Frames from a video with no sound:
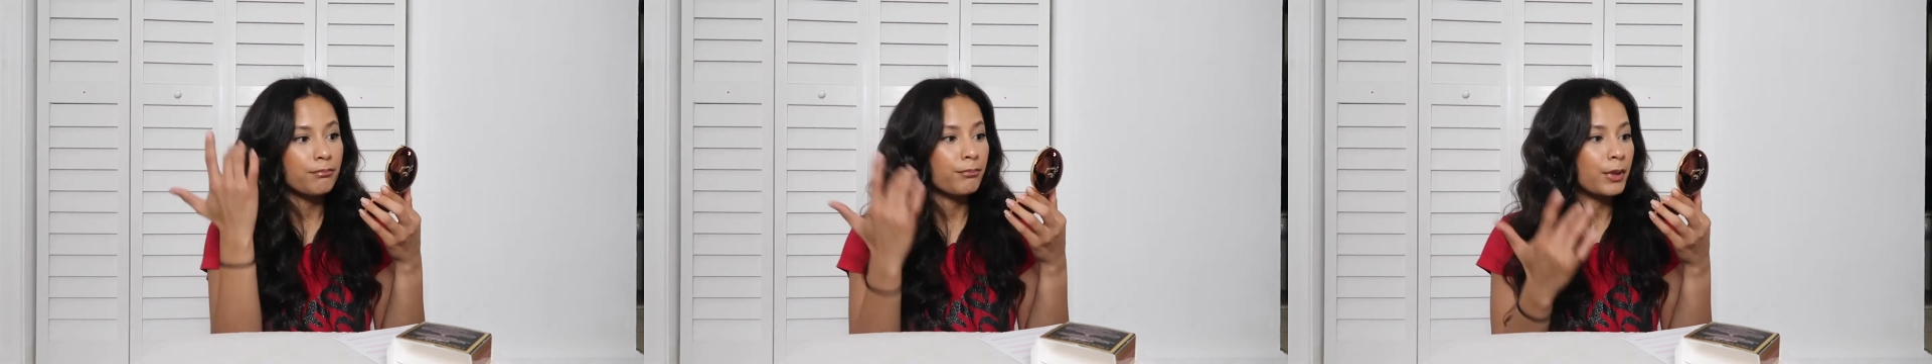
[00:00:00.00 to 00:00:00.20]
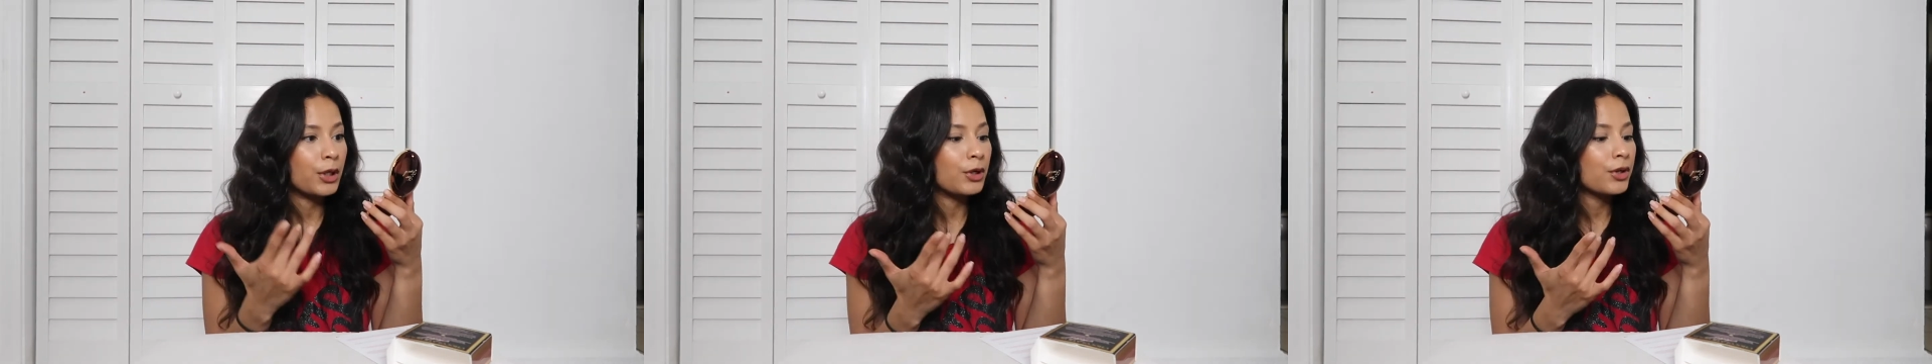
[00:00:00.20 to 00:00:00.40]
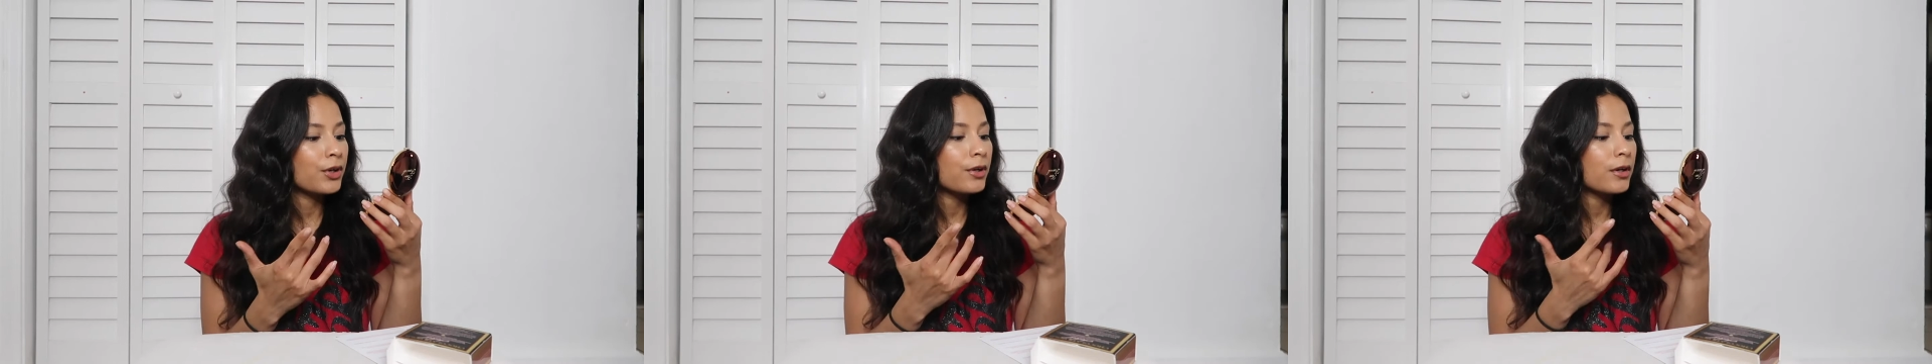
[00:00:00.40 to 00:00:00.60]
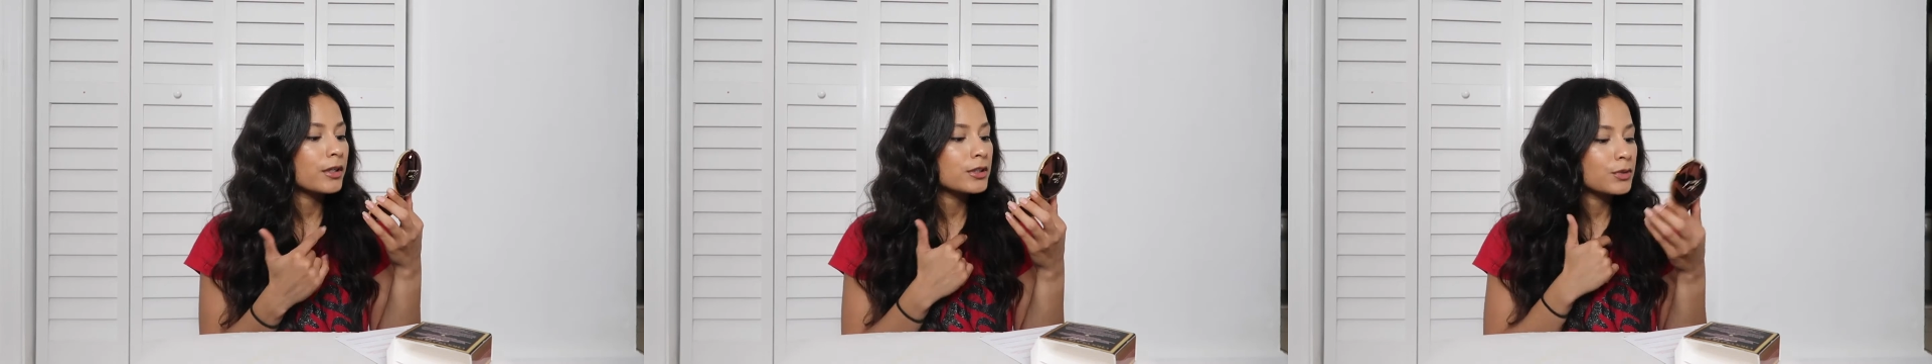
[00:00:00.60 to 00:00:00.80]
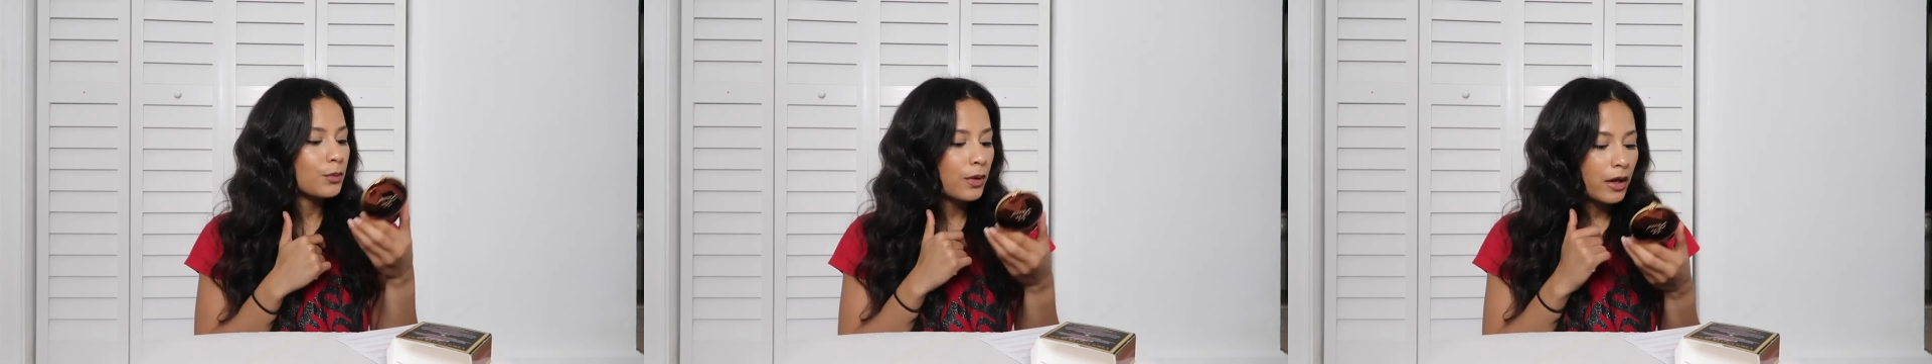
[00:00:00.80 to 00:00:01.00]
mirror
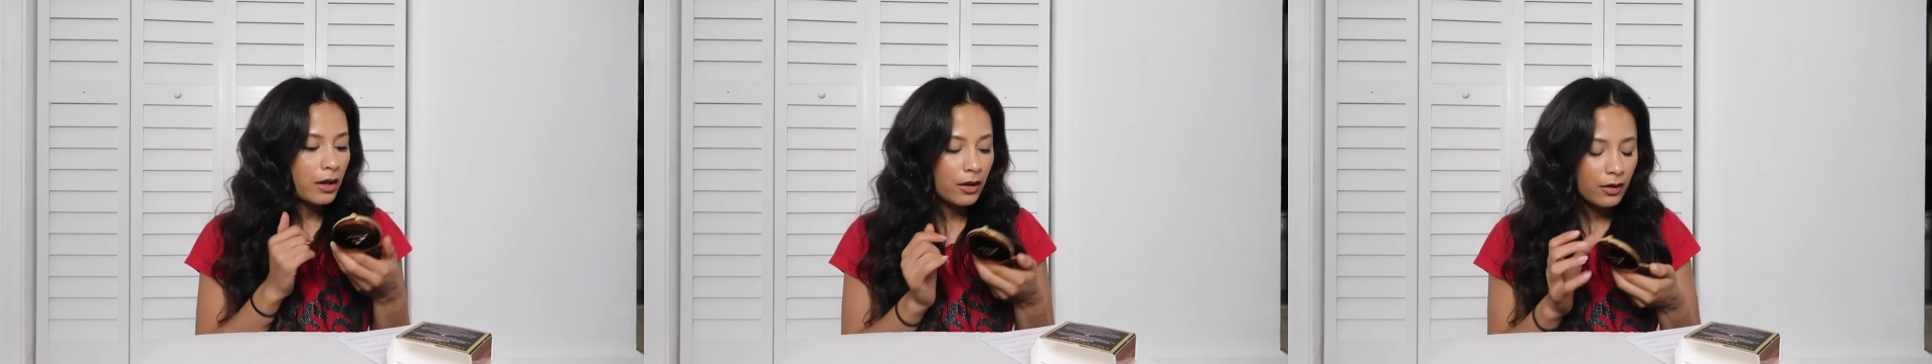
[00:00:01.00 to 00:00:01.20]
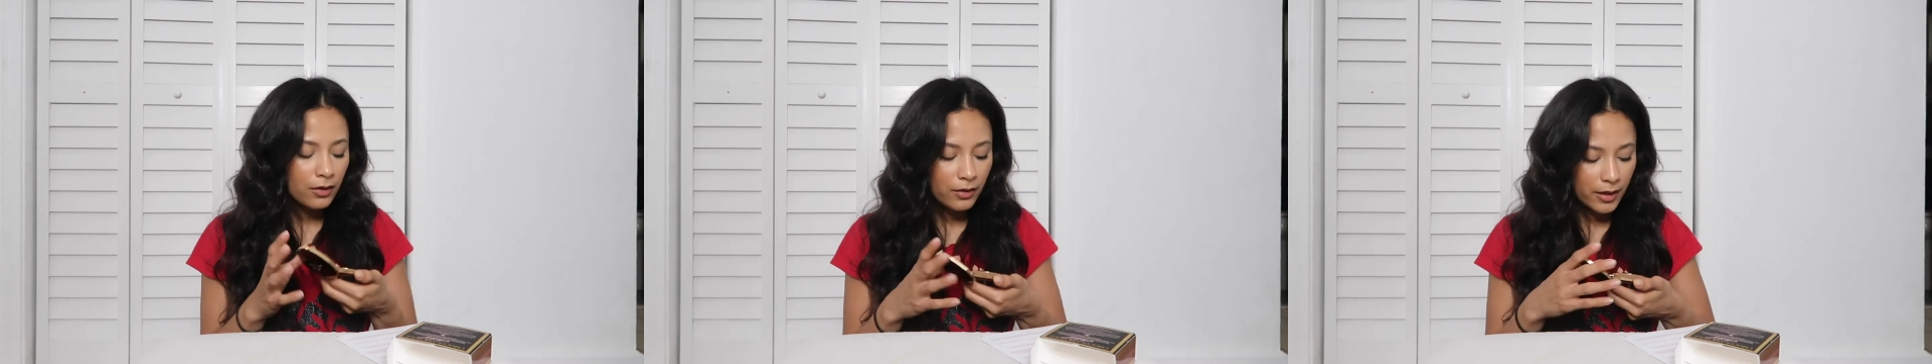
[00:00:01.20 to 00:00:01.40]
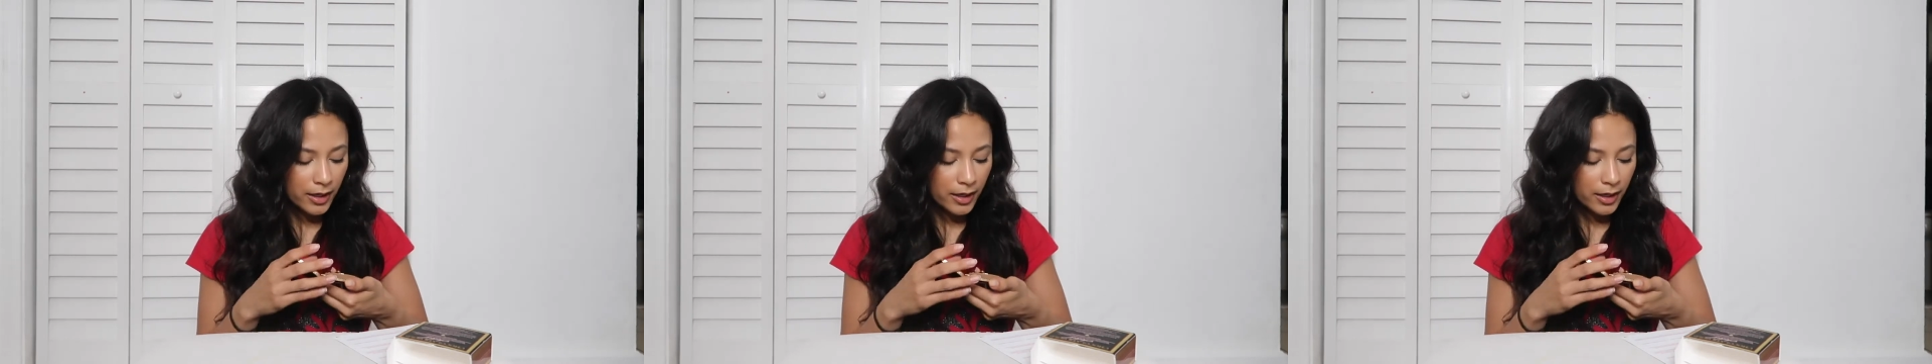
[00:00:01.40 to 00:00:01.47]
as well.